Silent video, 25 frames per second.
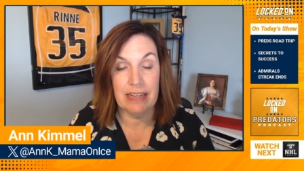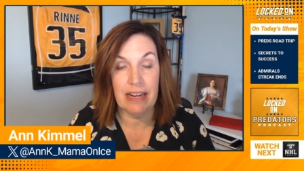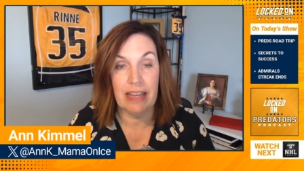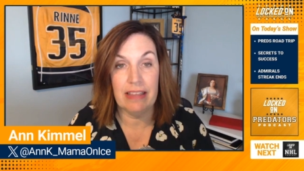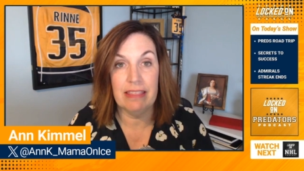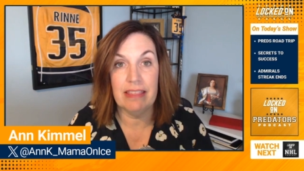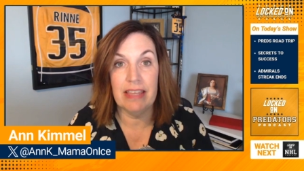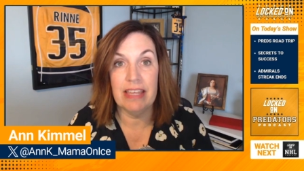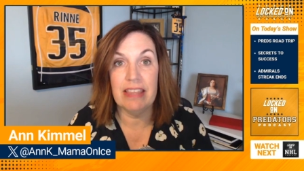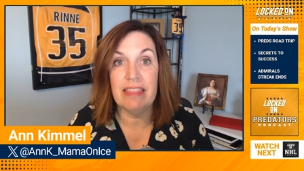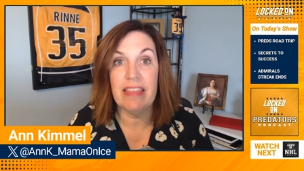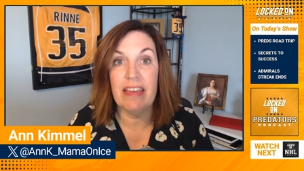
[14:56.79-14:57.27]
I
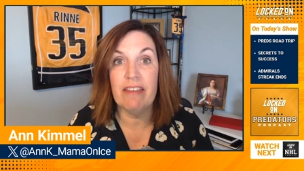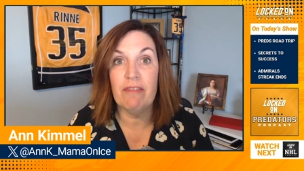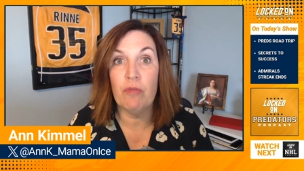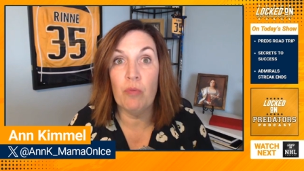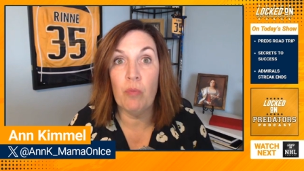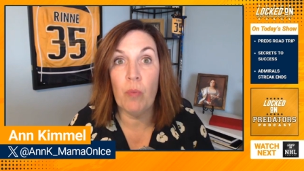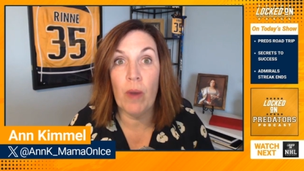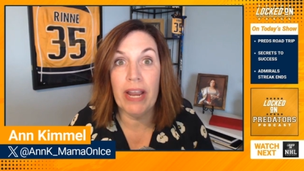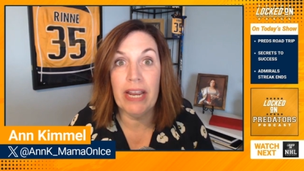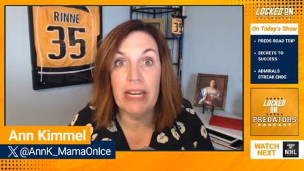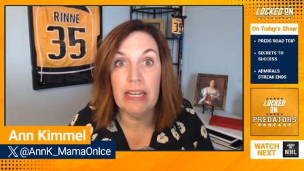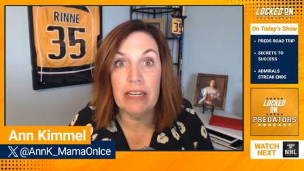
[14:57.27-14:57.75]
think they've
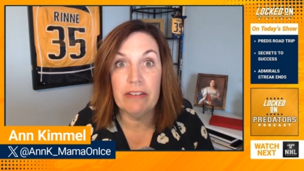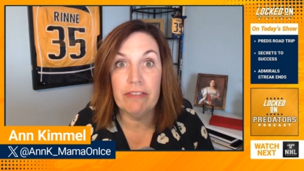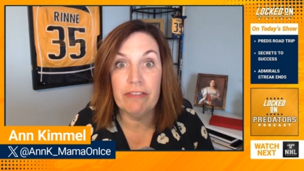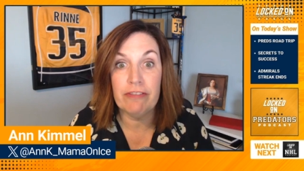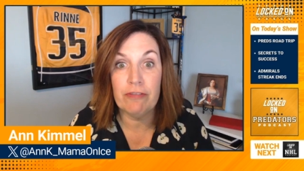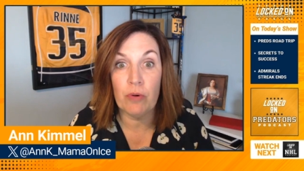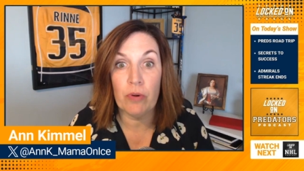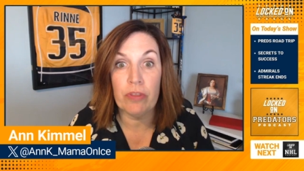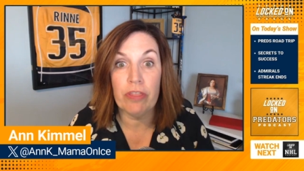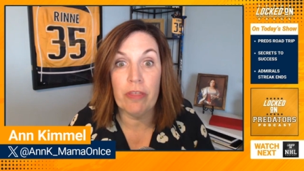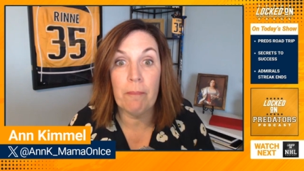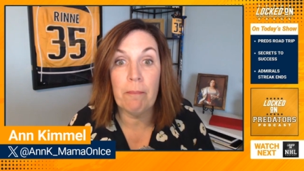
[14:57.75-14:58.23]
waited
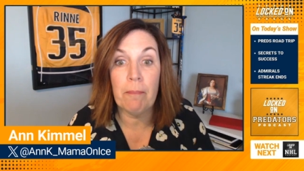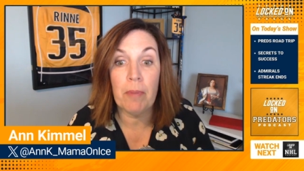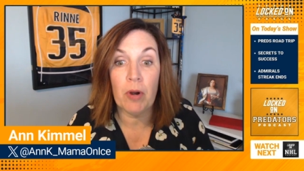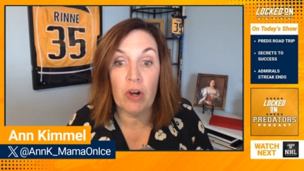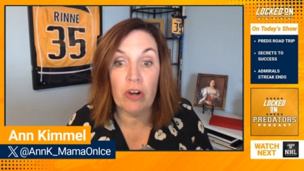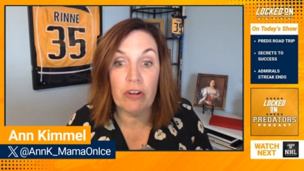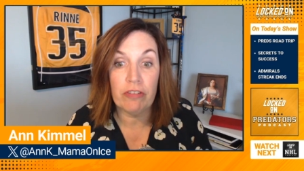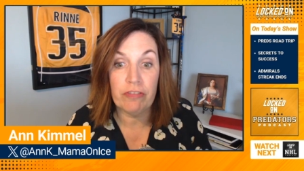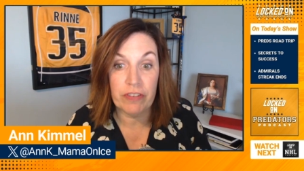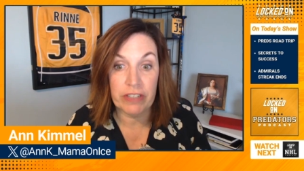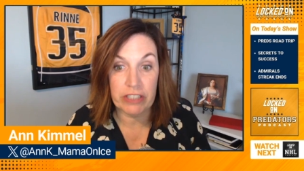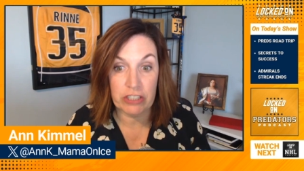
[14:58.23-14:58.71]
for the
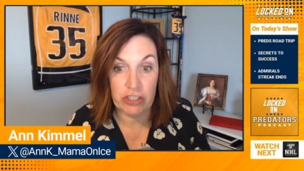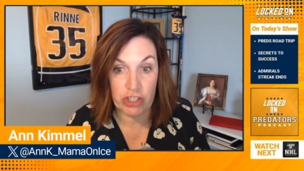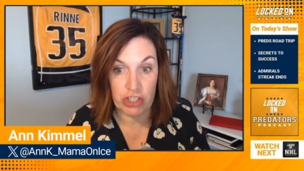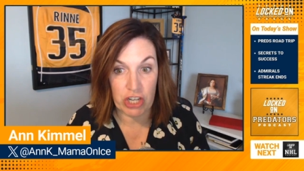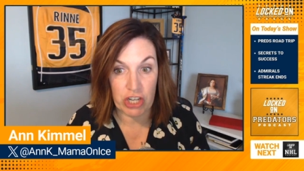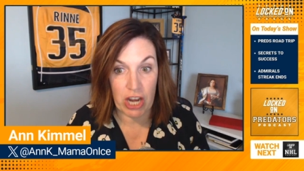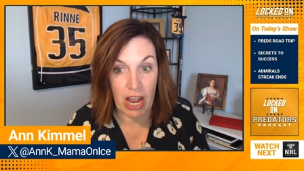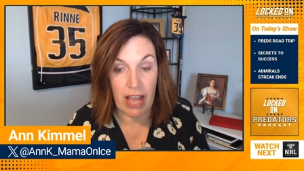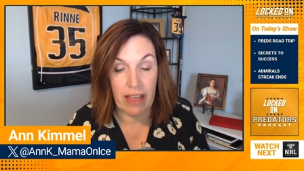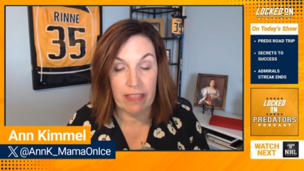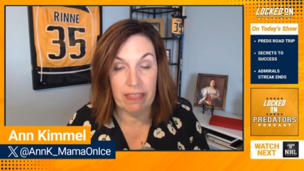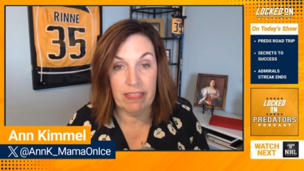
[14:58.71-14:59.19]
perfect
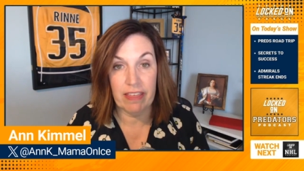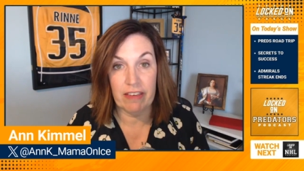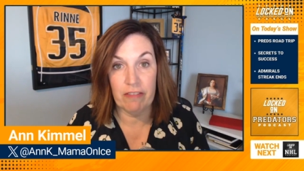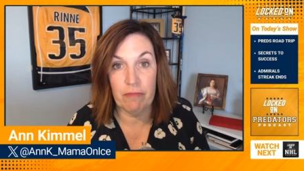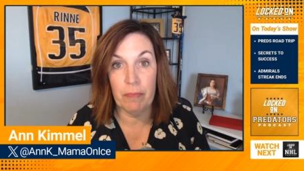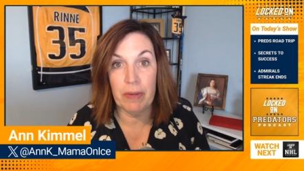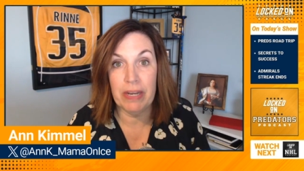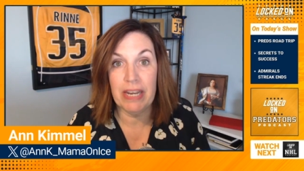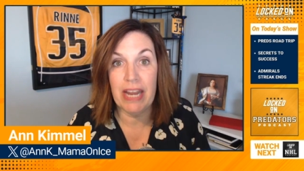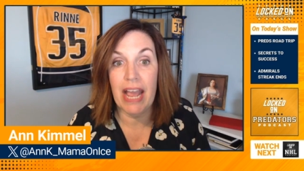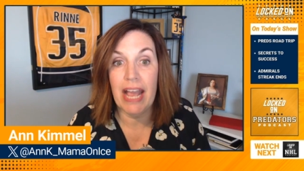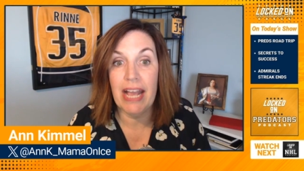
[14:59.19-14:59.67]
shot. They've
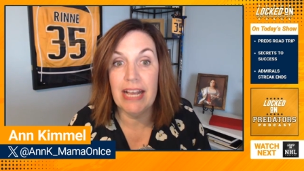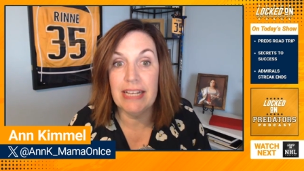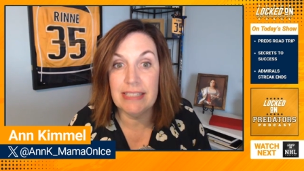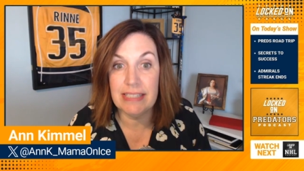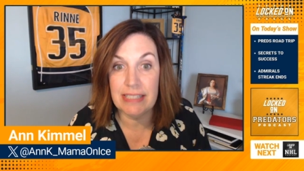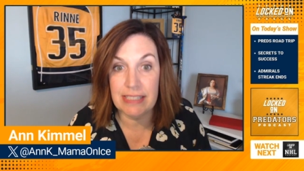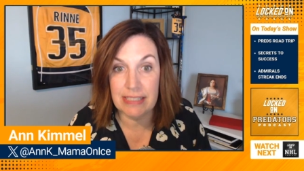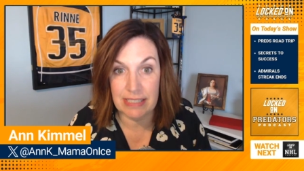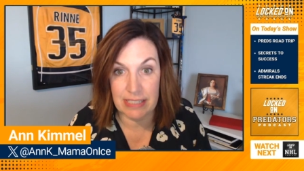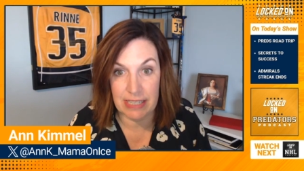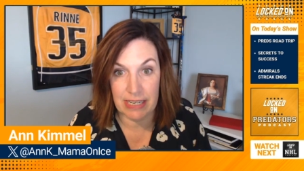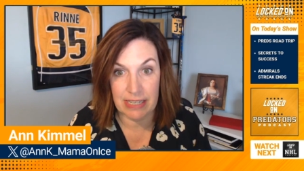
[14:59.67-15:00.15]
been
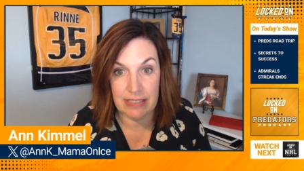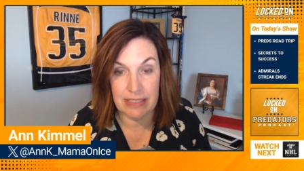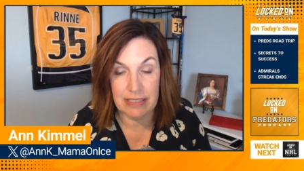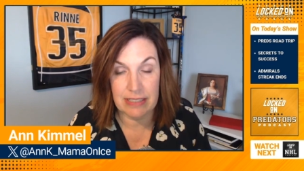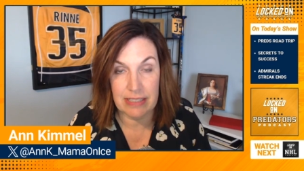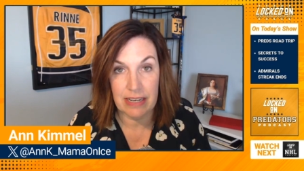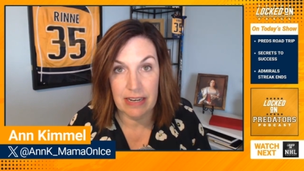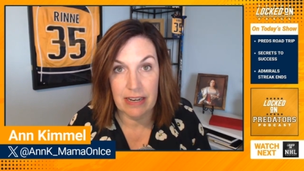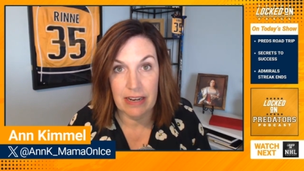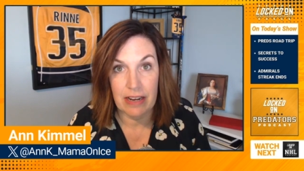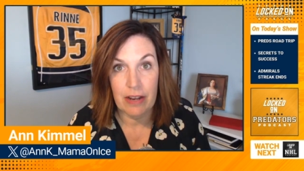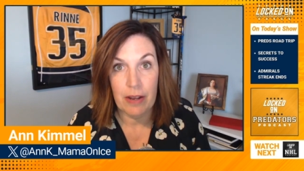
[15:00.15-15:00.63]
hesitant
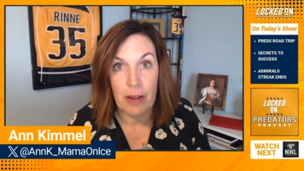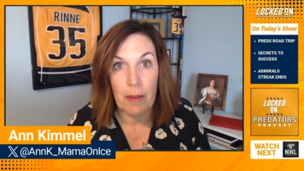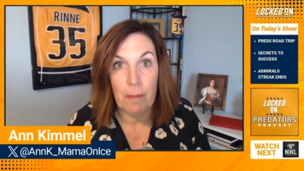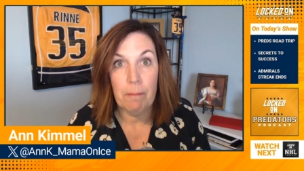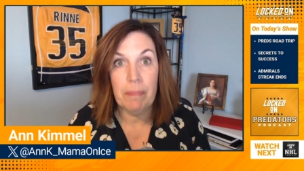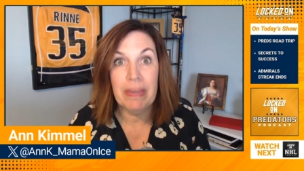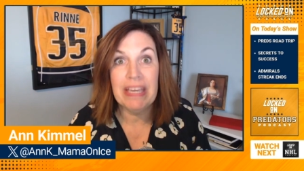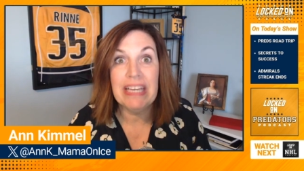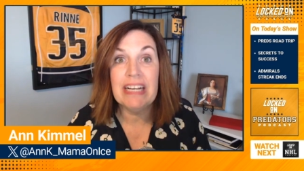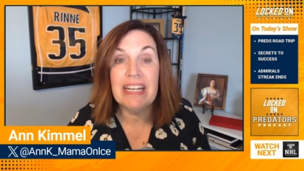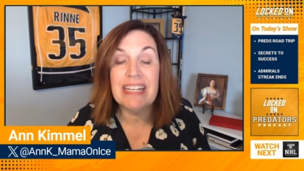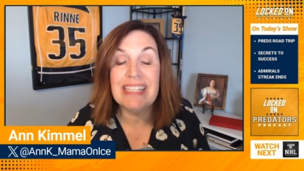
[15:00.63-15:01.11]

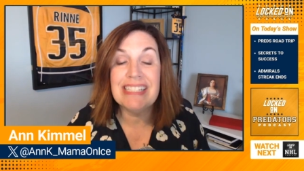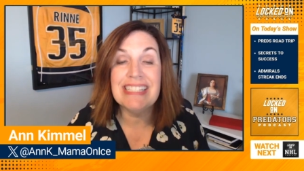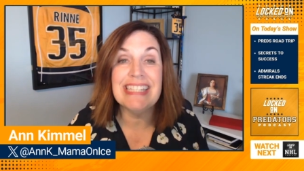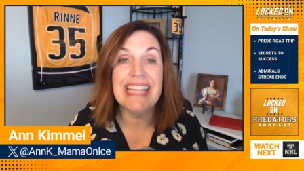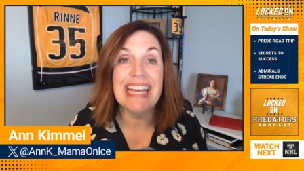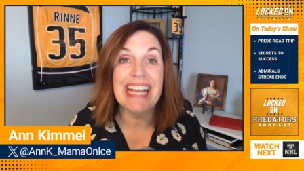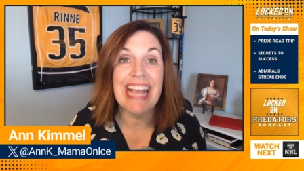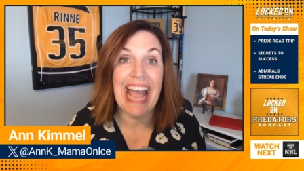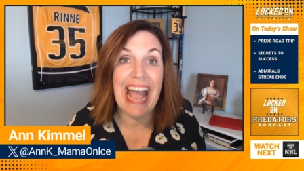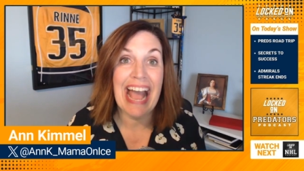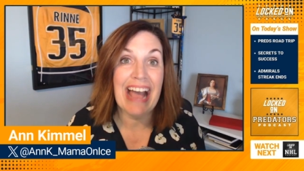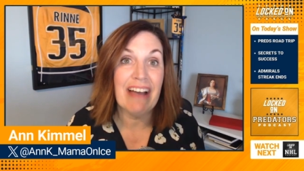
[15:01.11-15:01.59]
because they
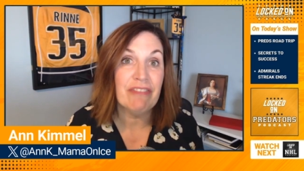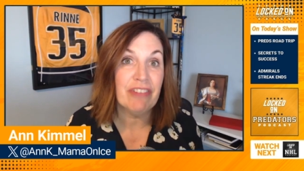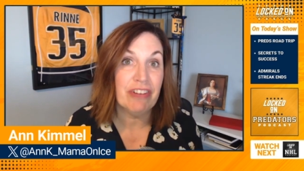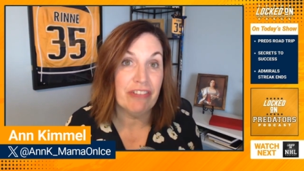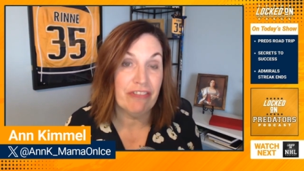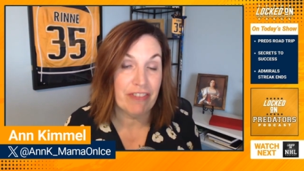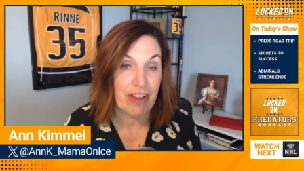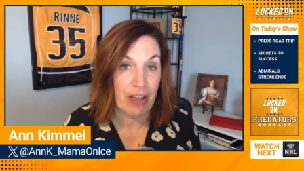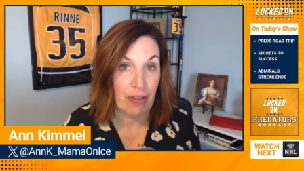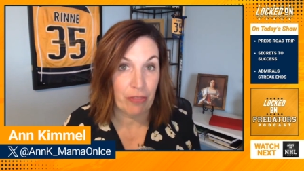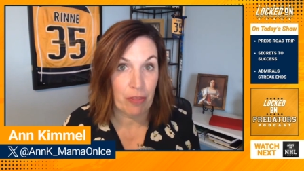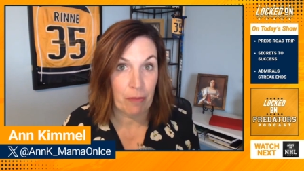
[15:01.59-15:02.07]
haven't
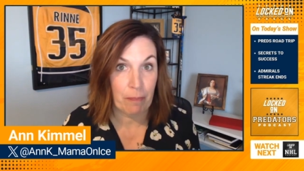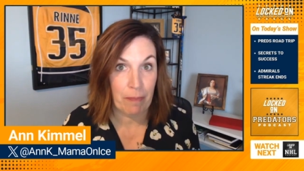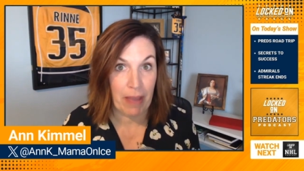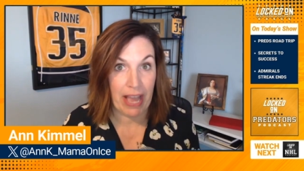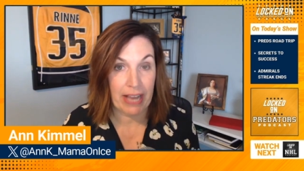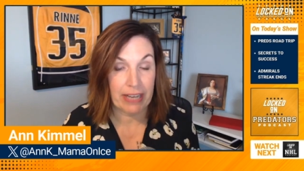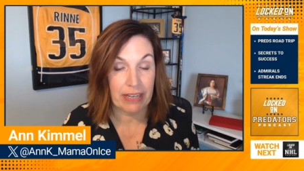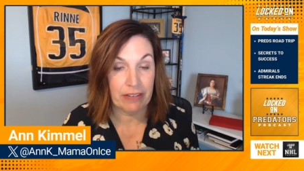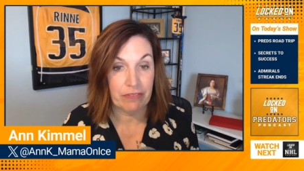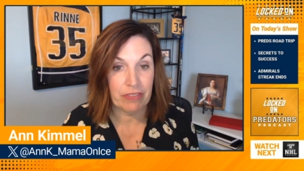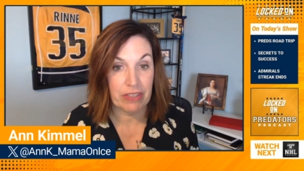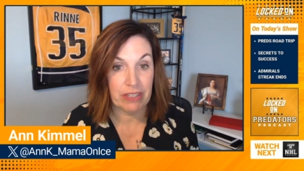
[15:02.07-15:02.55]
found the
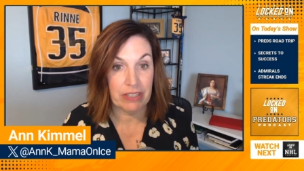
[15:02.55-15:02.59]
back of the